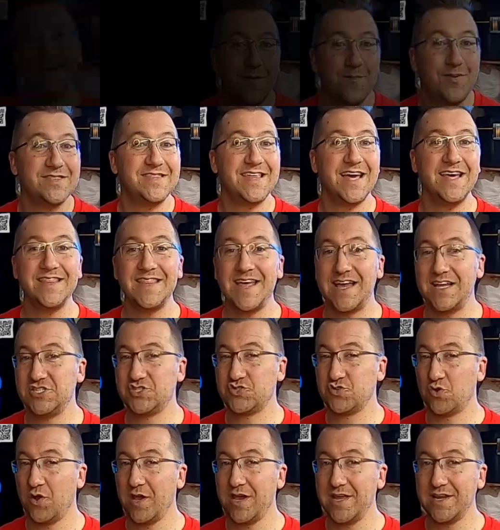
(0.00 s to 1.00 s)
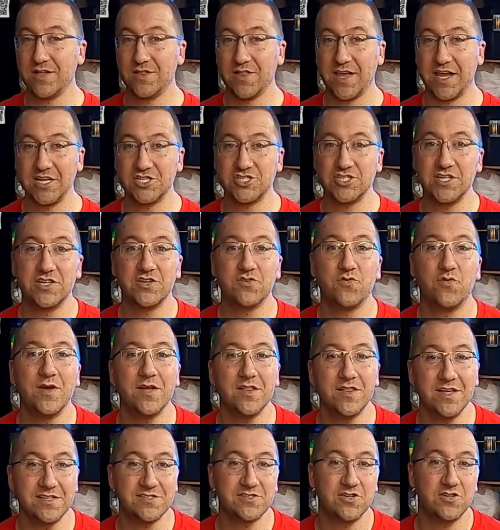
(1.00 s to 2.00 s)
But then that joy and elation
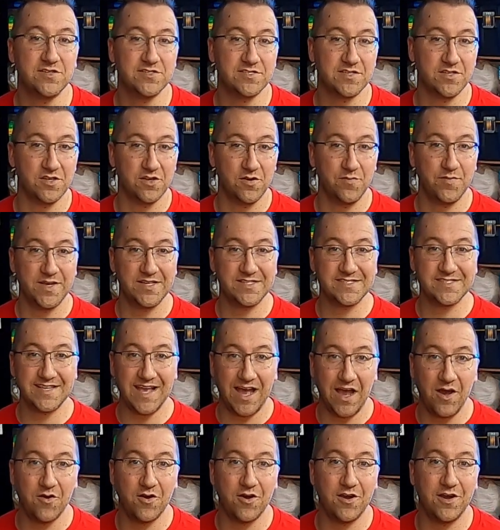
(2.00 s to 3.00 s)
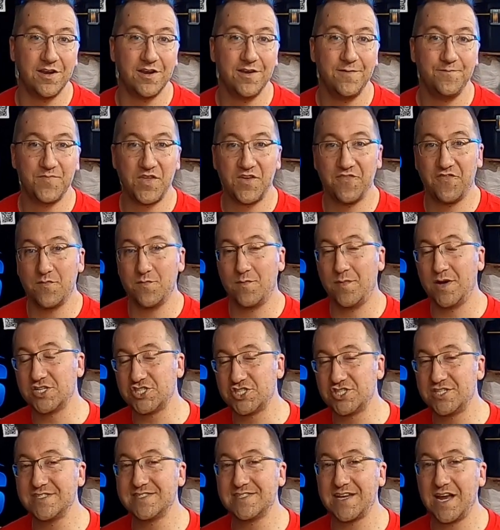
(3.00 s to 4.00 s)
quickly turns a little bit sour if a
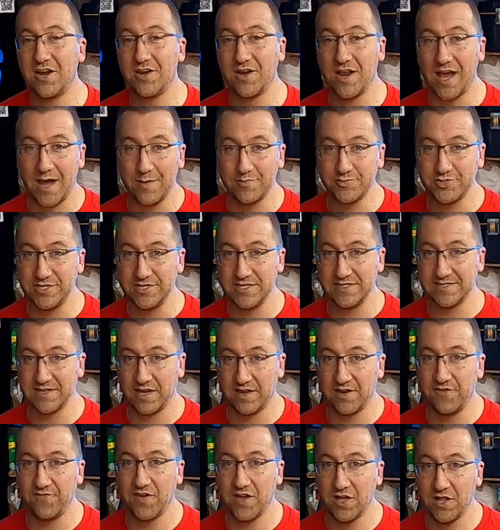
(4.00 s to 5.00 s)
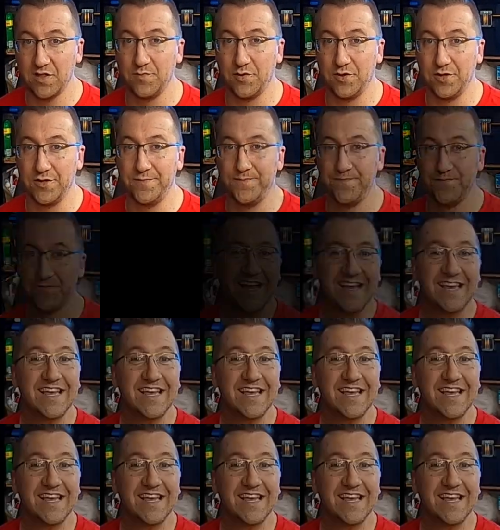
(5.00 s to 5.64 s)
much desired option is unavailable.